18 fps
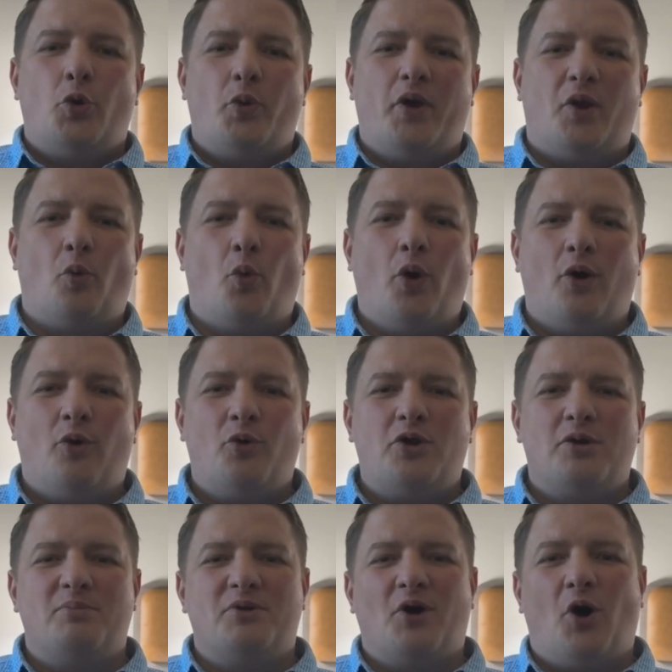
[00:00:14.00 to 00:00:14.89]
Hello and
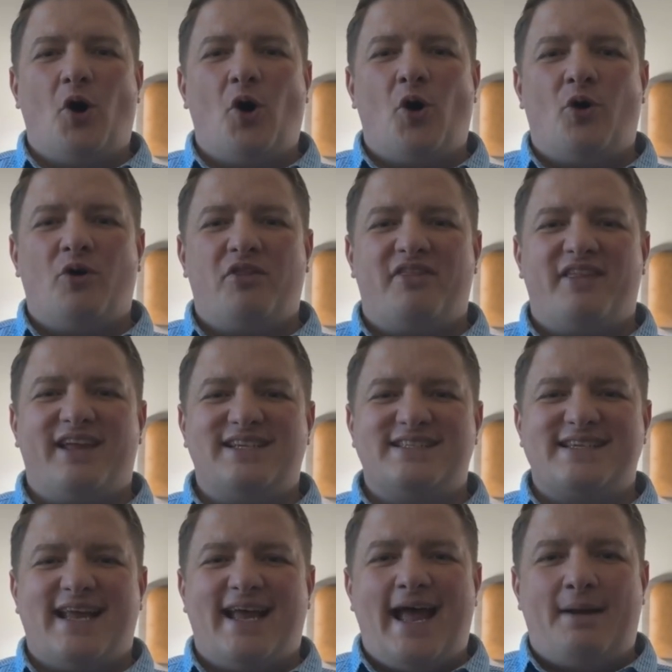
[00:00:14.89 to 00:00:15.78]
welcome to All
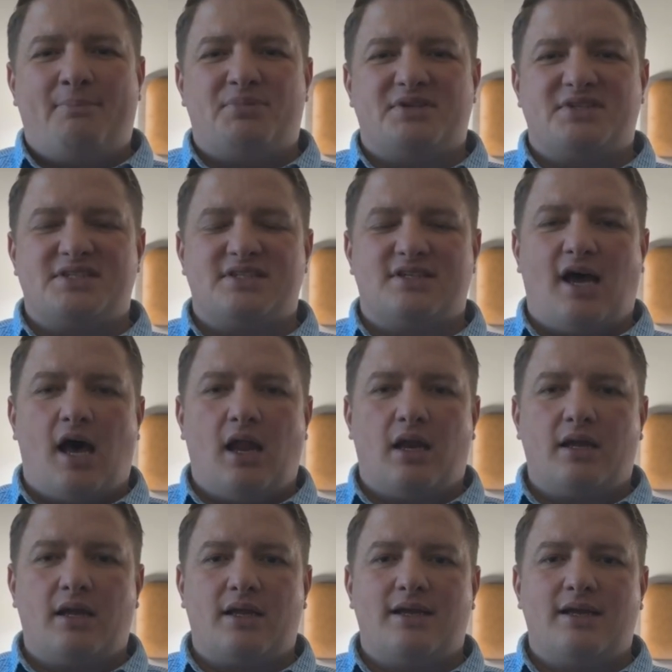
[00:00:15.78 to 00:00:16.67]
Things
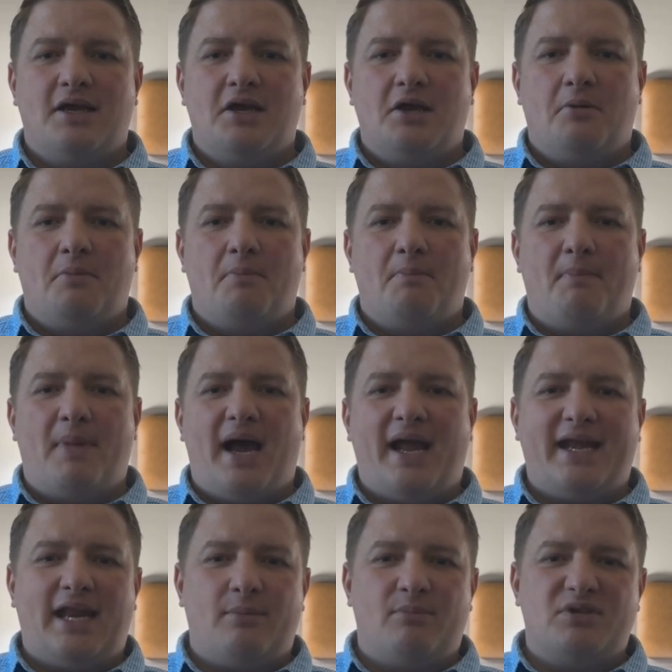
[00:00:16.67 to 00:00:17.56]
Apostolic.
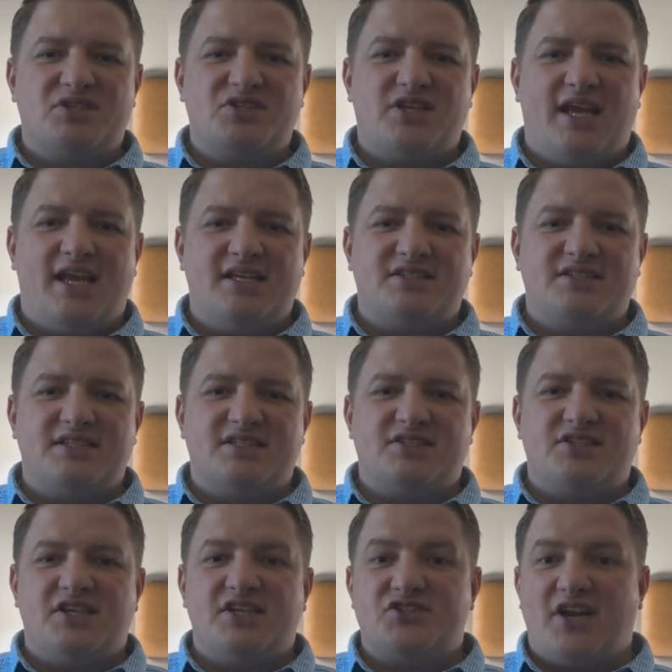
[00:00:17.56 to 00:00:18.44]
My name is Kasey
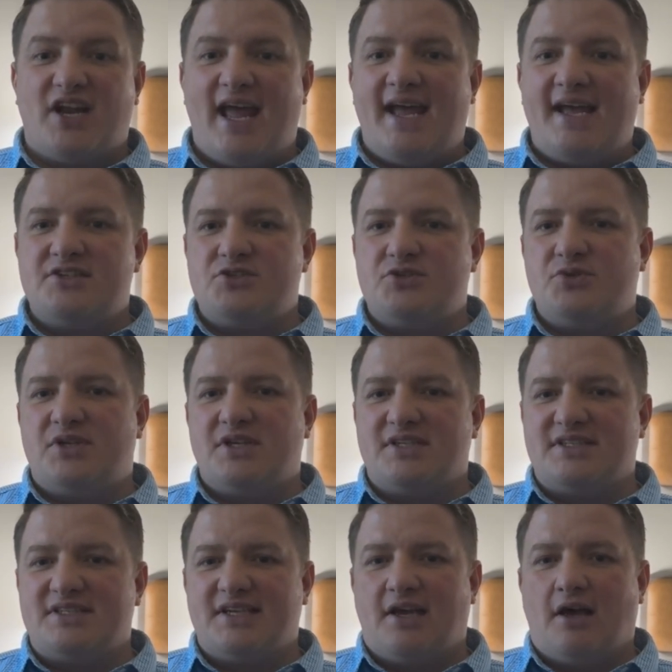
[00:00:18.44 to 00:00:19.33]
Sees, and as you
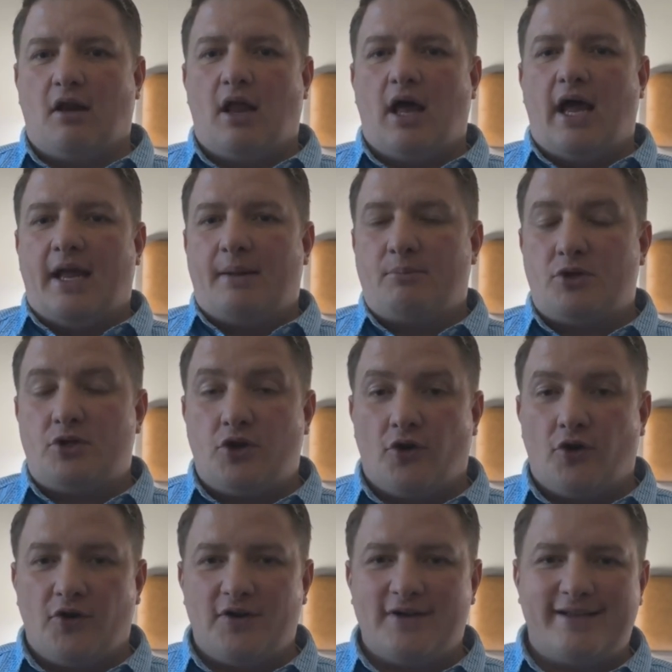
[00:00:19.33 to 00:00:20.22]
can tell, I'm
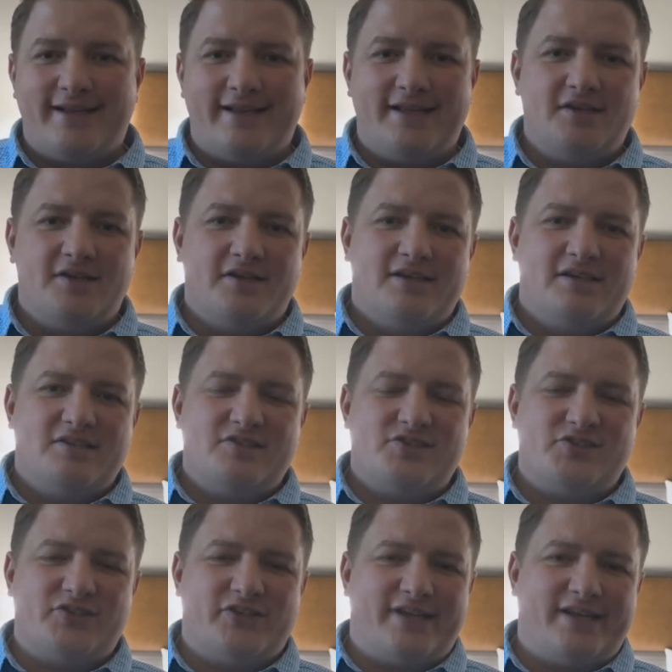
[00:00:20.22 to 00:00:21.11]
currently
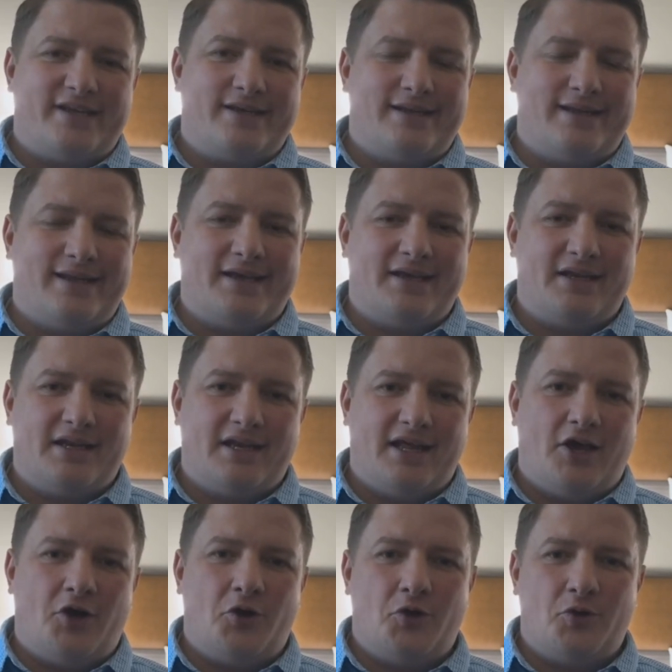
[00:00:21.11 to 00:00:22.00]
sitting
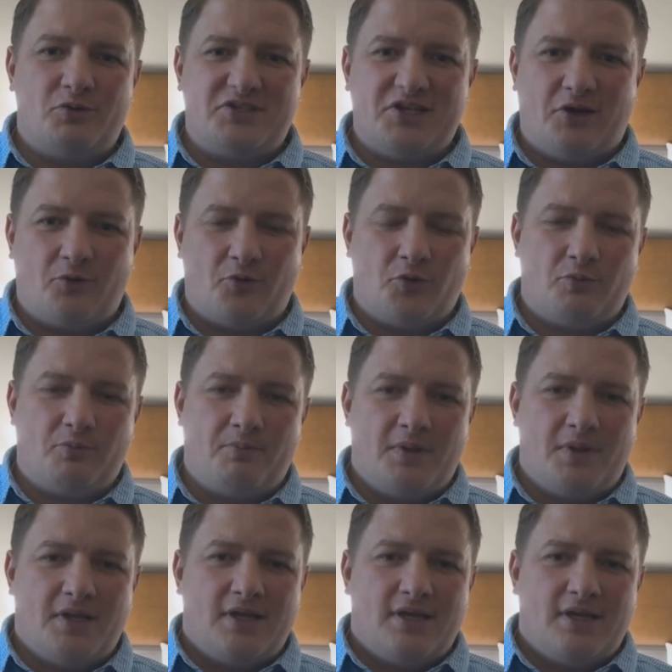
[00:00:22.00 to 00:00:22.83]
in a hotel room.